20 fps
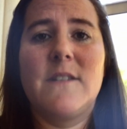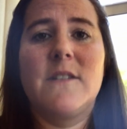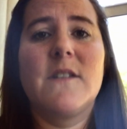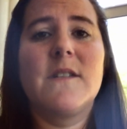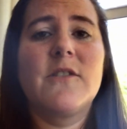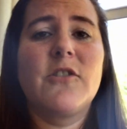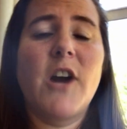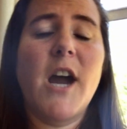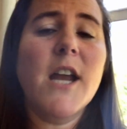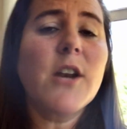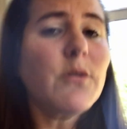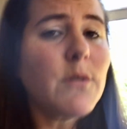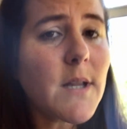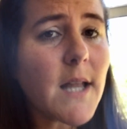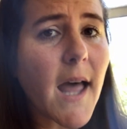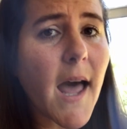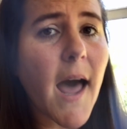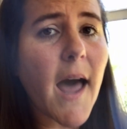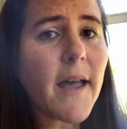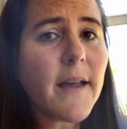Just try to
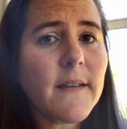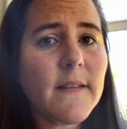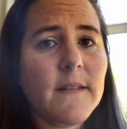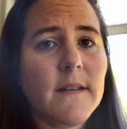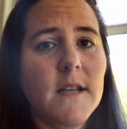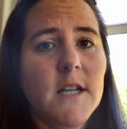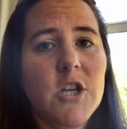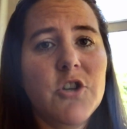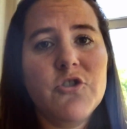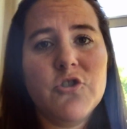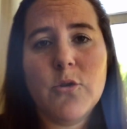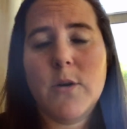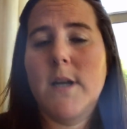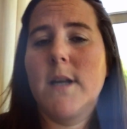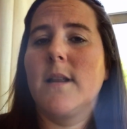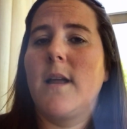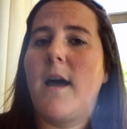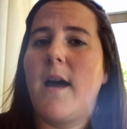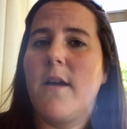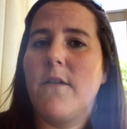relax and
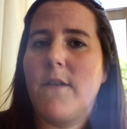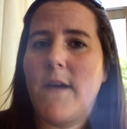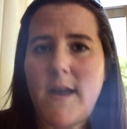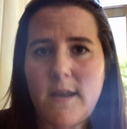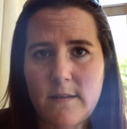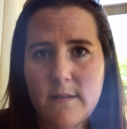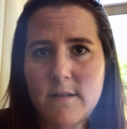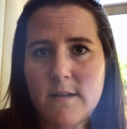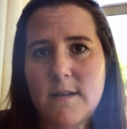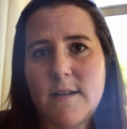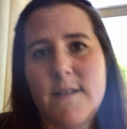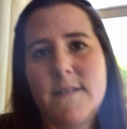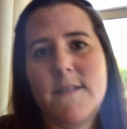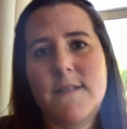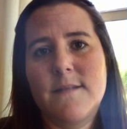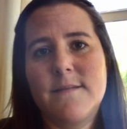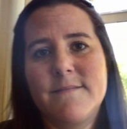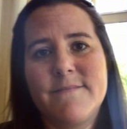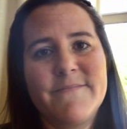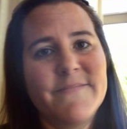enjoy life as it is.
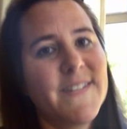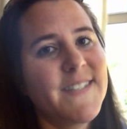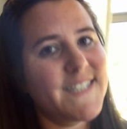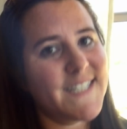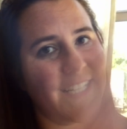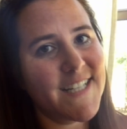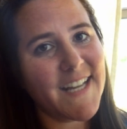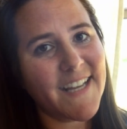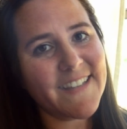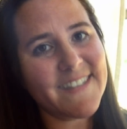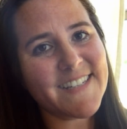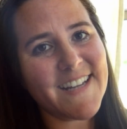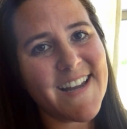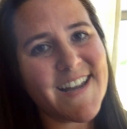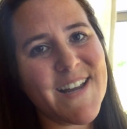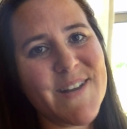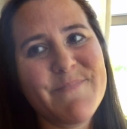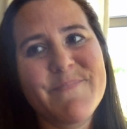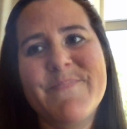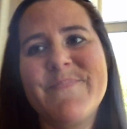See you next
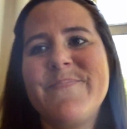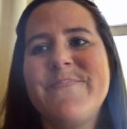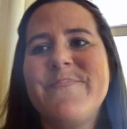time.